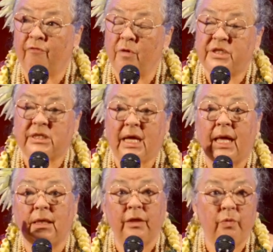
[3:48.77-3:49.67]
From
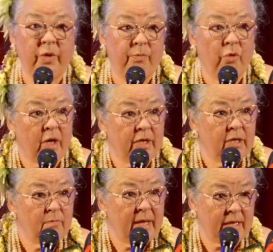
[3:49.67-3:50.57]
Scotland, we brought
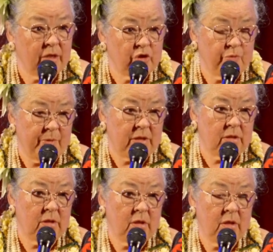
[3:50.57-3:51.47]
in management.
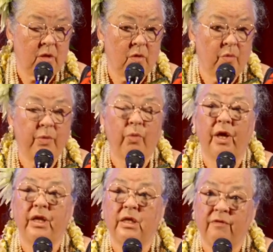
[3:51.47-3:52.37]
We
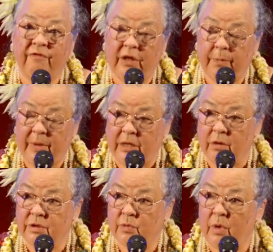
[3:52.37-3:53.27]
brought in
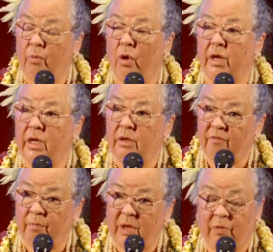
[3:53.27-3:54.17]
Filipinos, we brought in
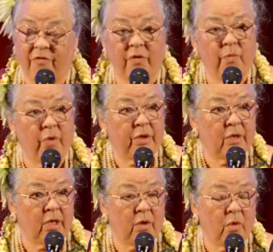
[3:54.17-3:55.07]
people from
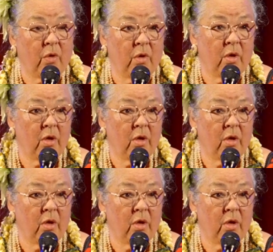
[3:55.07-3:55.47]
Puerto Rico.